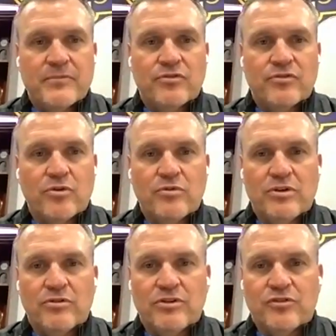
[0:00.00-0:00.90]
So,
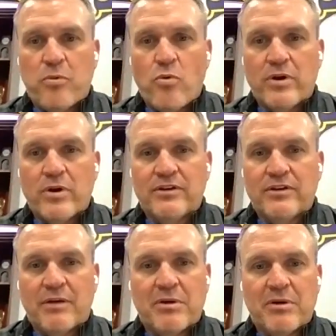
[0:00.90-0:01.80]
disappointed
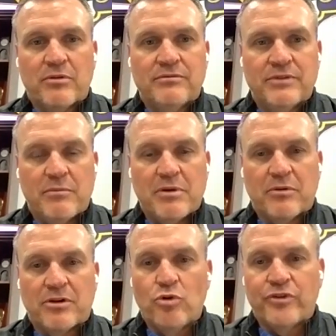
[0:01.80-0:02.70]
that not be able
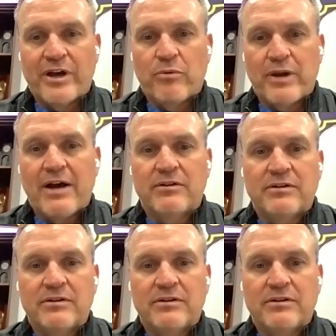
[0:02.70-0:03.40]
to close that one out.